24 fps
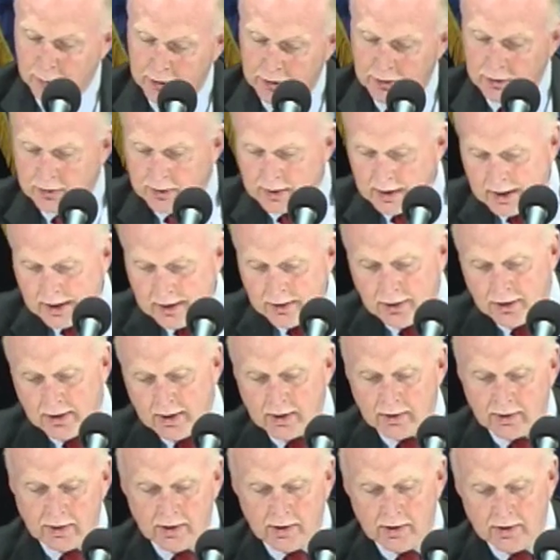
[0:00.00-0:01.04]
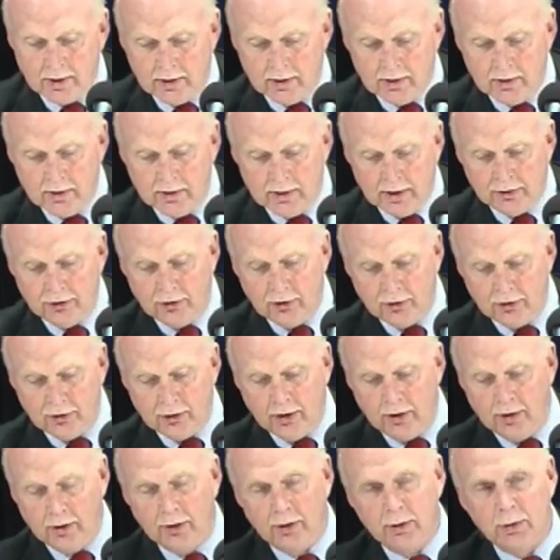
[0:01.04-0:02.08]
We do not think that it
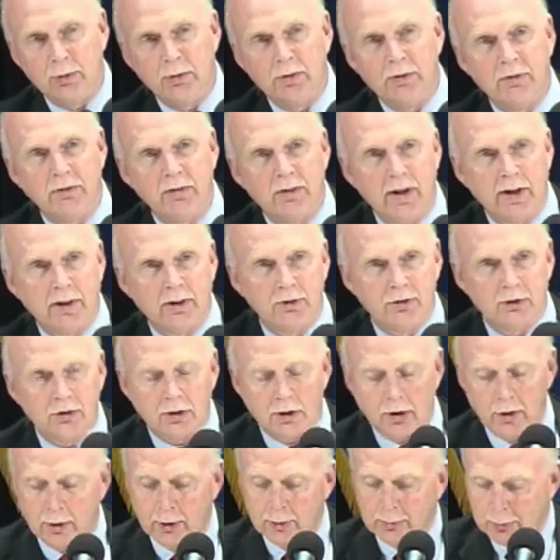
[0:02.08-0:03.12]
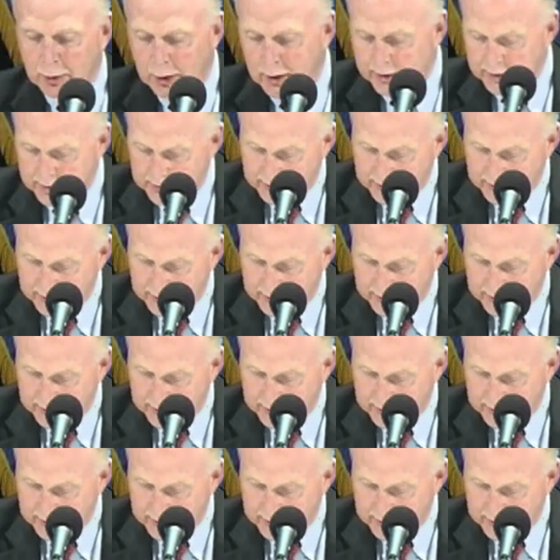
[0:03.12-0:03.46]
necessarily reflects current market